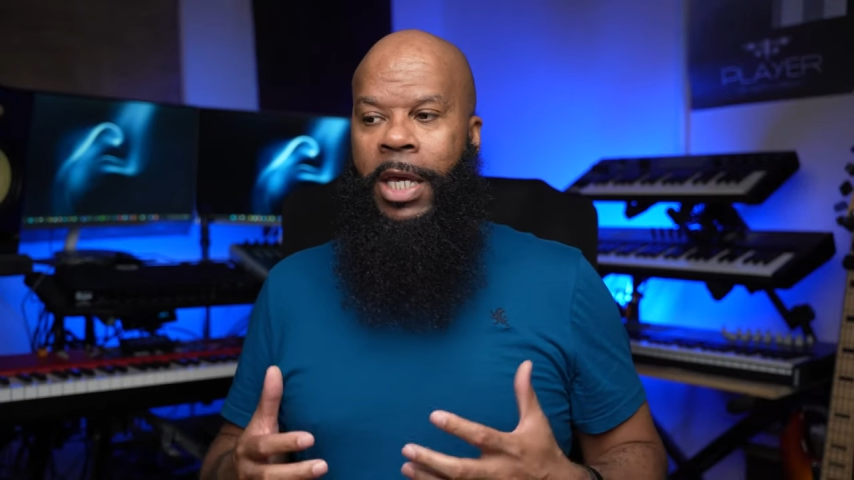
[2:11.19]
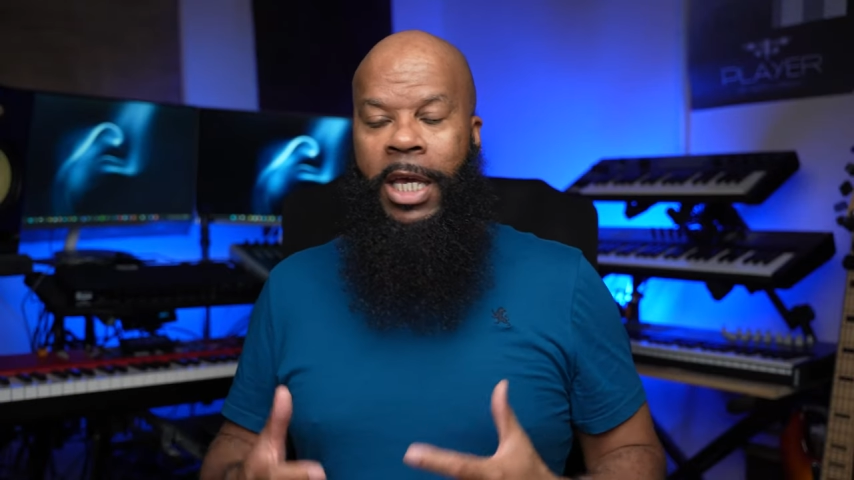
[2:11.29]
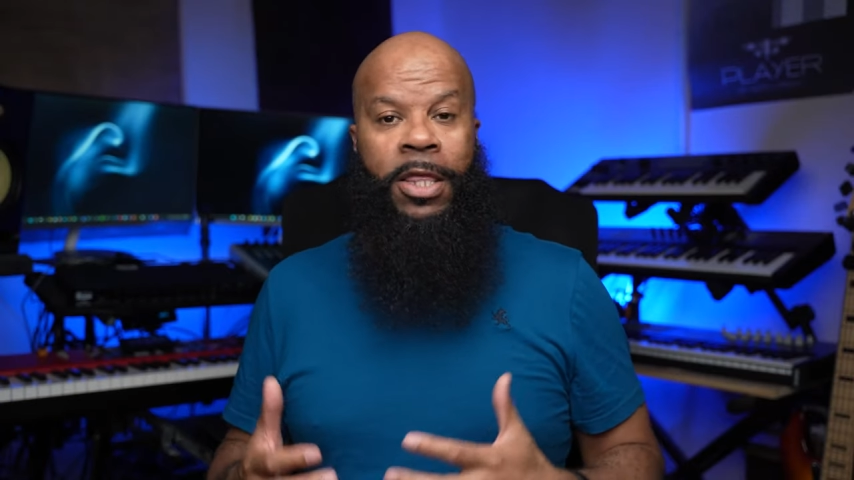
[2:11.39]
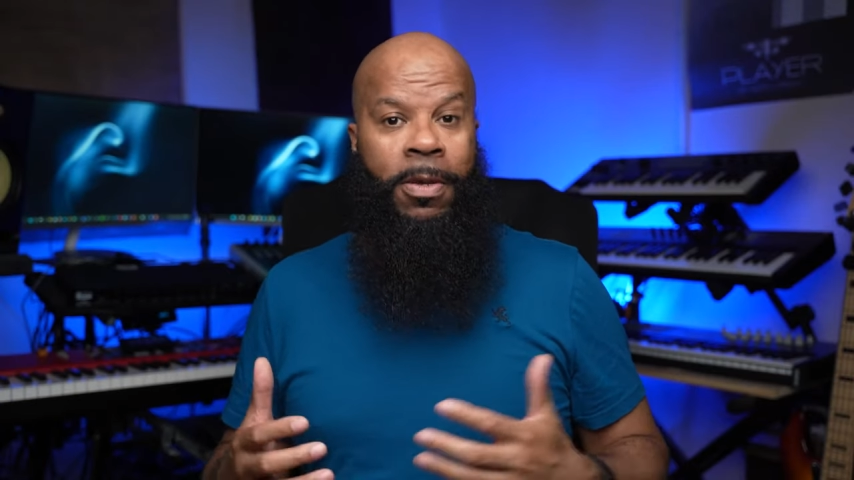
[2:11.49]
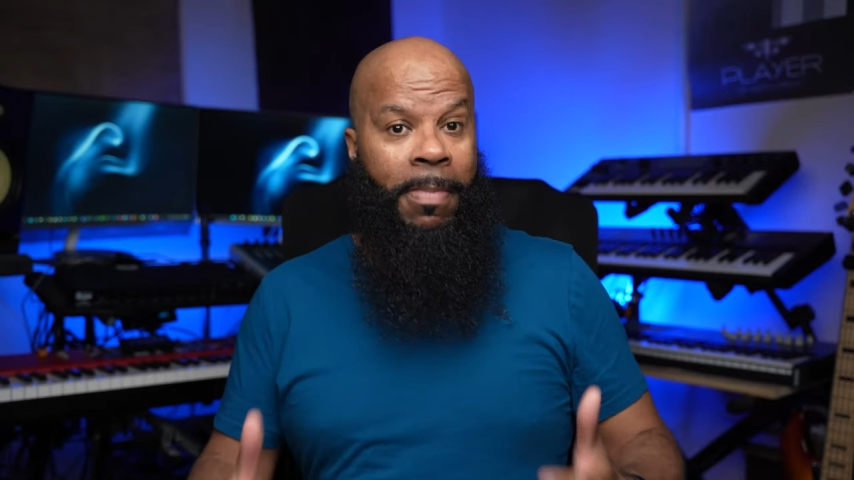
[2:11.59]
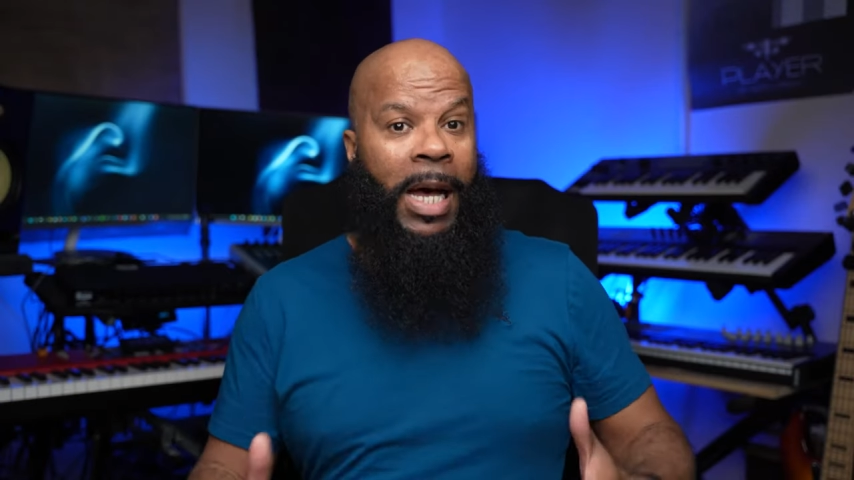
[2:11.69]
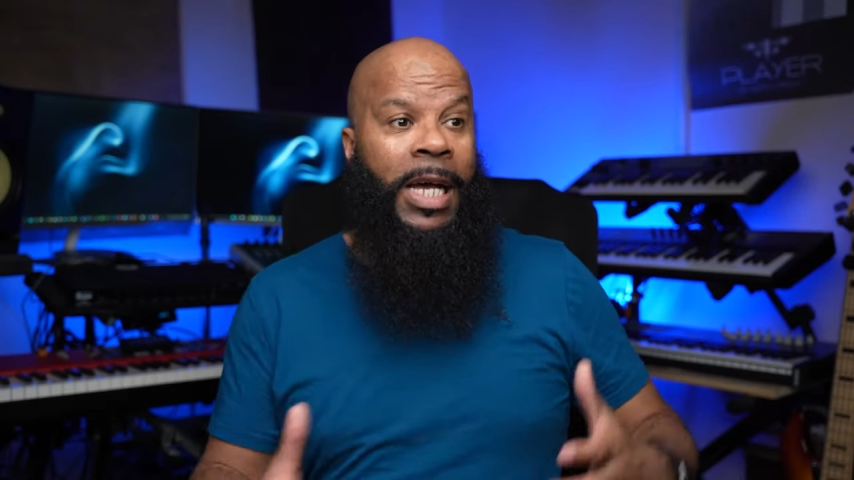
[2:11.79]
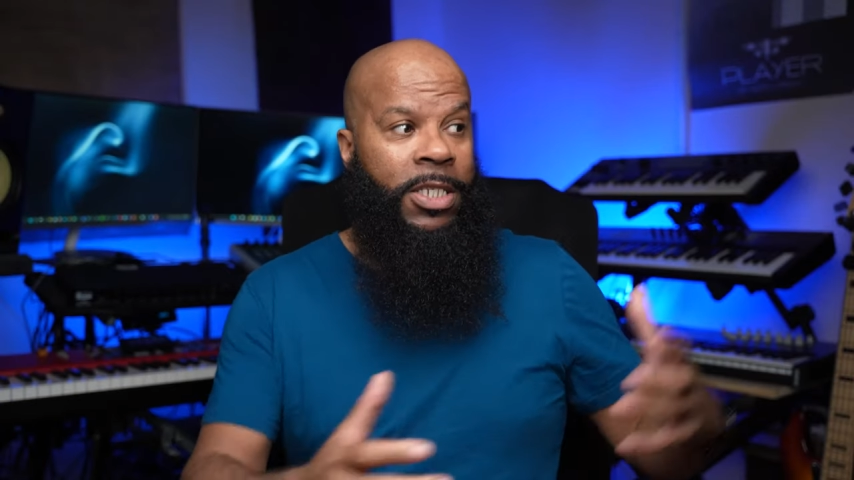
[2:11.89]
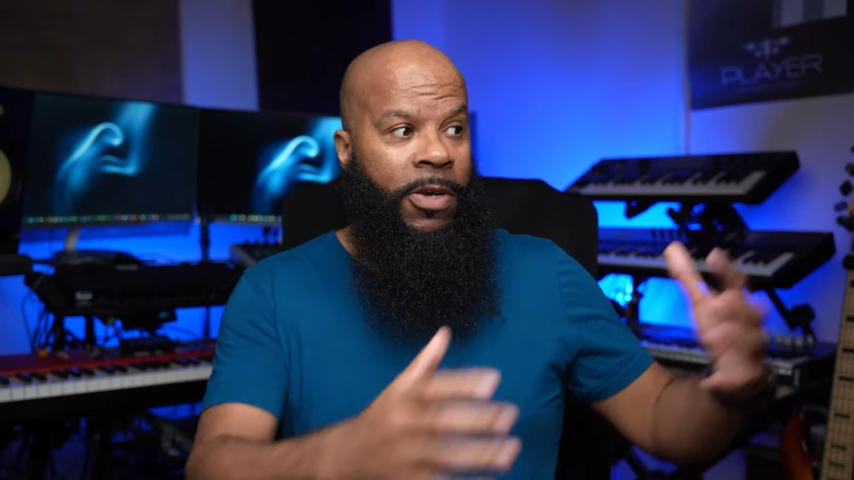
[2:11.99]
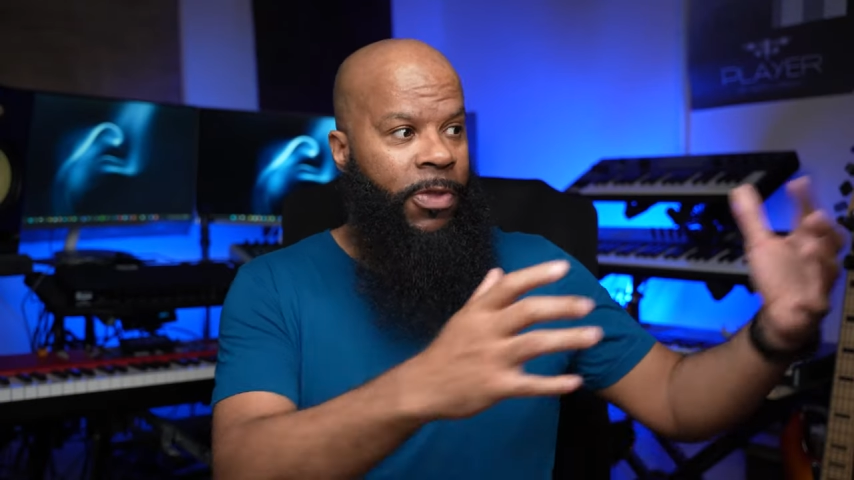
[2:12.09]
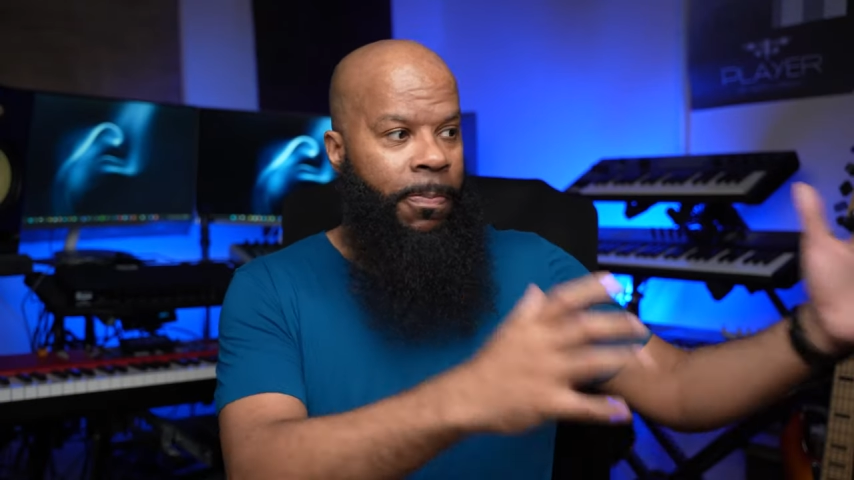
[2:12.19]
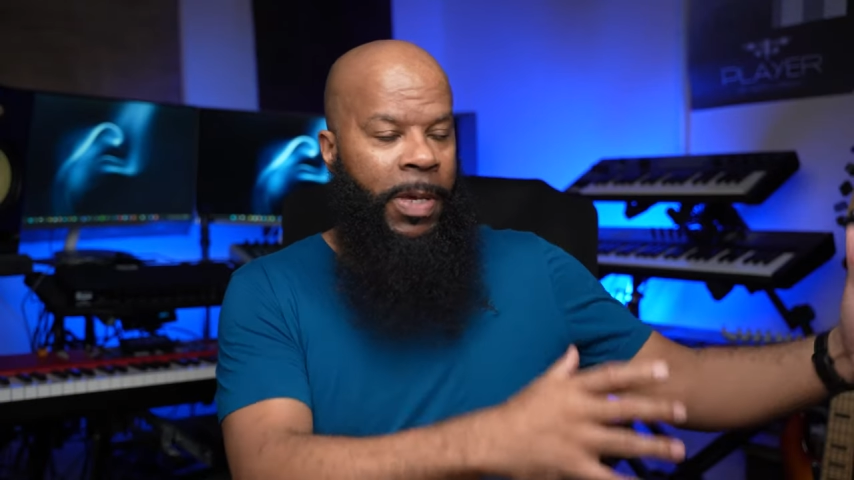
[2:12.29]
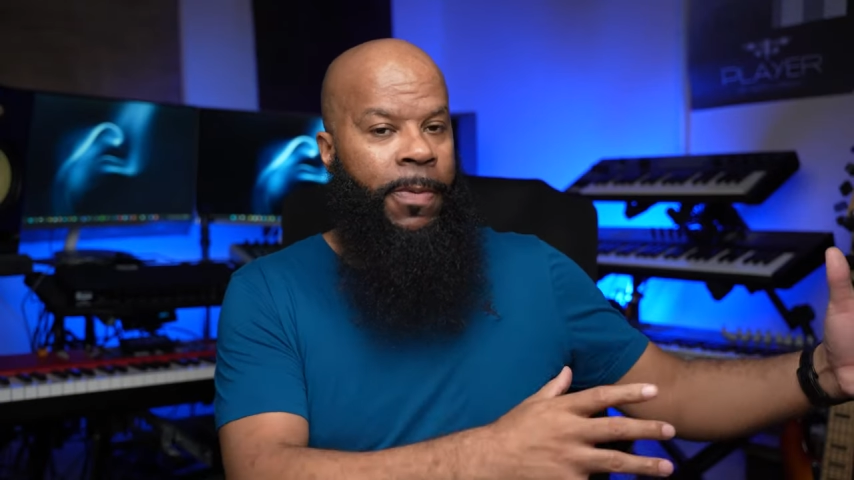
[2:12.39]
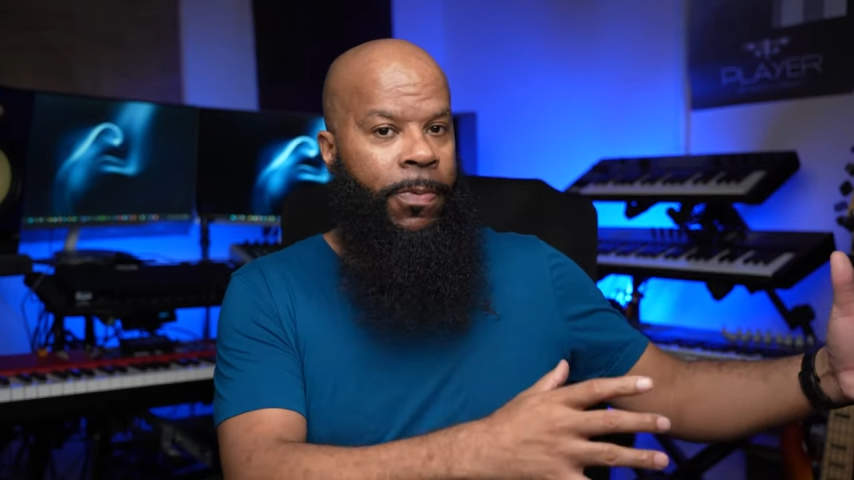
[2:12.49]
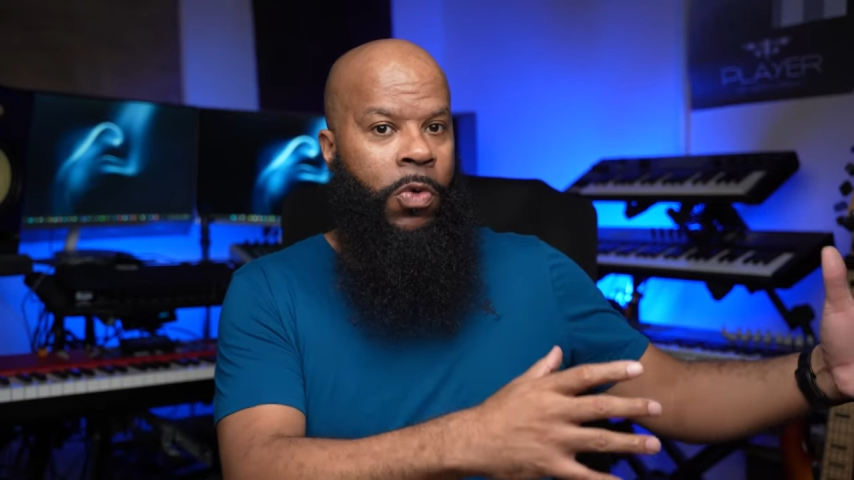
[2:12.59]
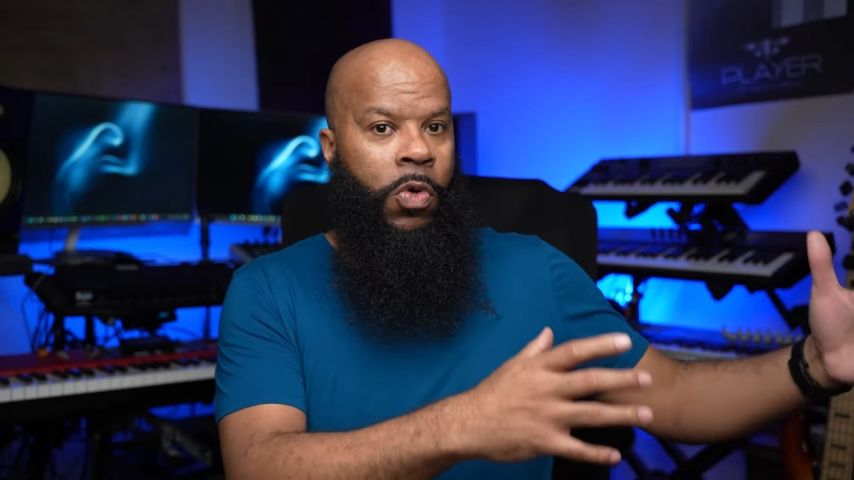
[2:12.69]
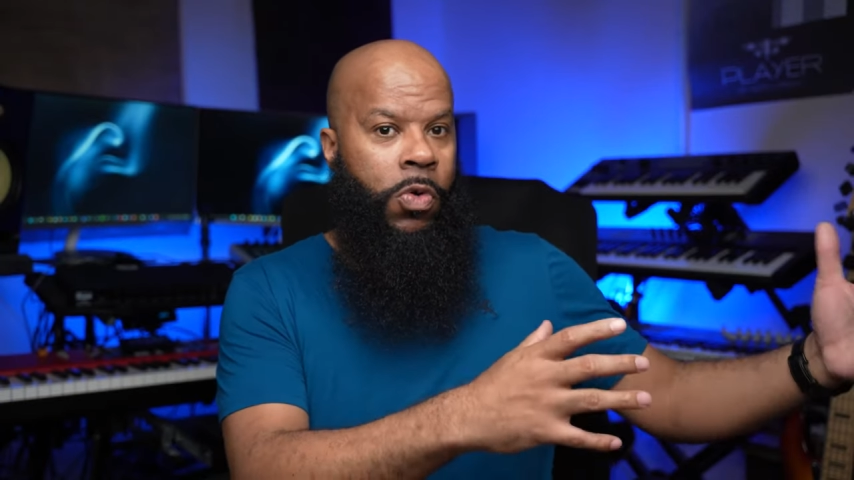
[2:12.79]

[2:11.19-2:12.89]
In the minds of the people